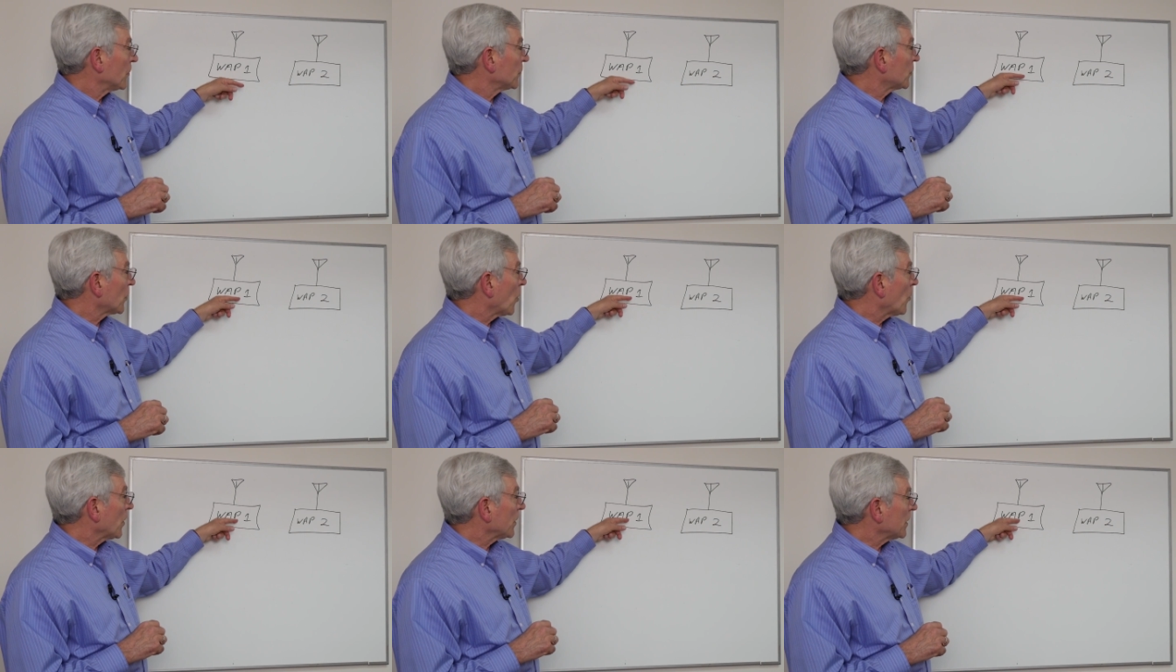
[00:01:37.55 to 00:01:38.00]

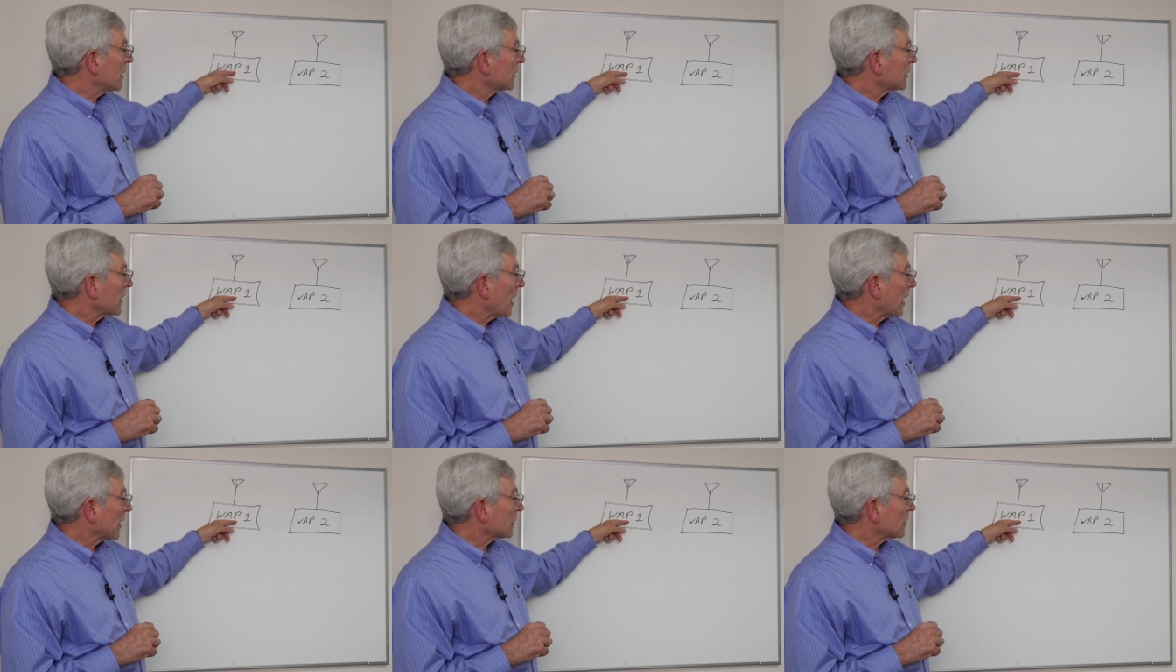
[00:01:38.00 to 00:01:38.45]
So when
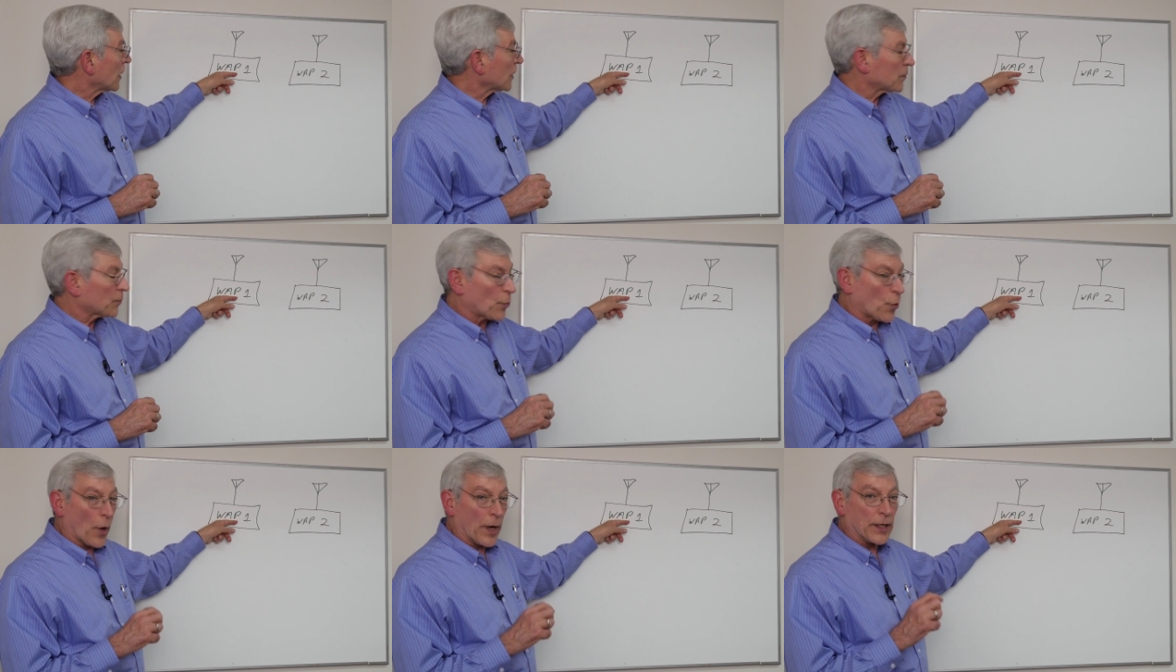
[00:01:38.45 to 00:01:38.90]
this
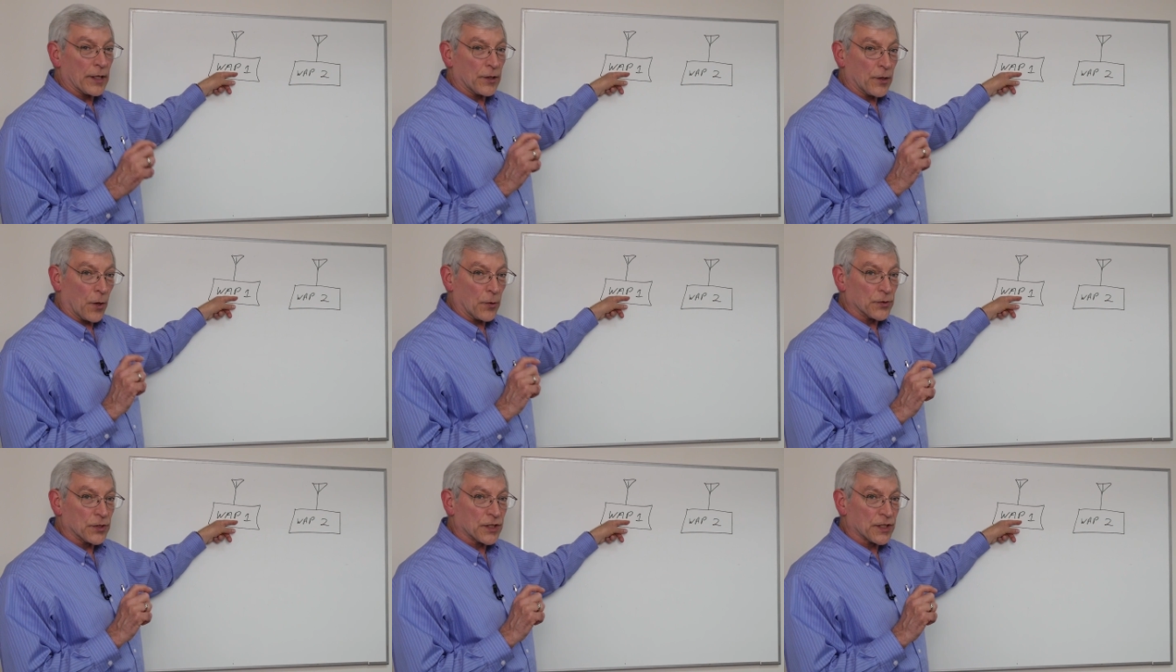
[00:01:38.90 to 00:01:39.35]
access point
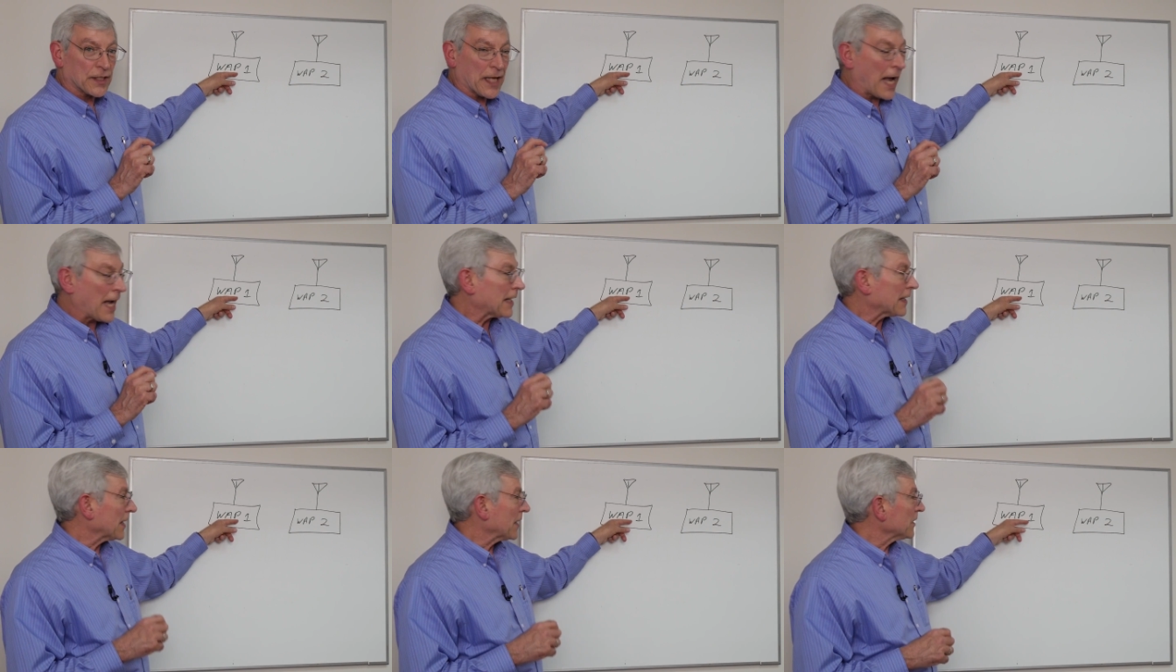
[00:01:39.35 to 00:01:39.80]
goes
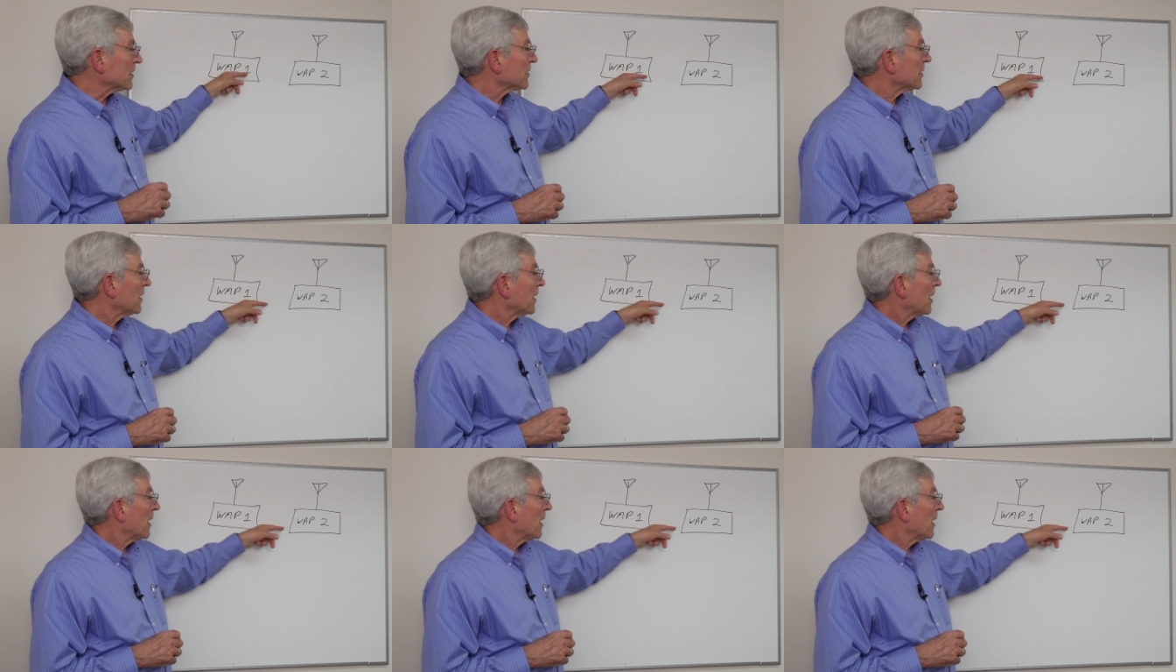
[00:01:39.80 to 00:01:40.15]
silent,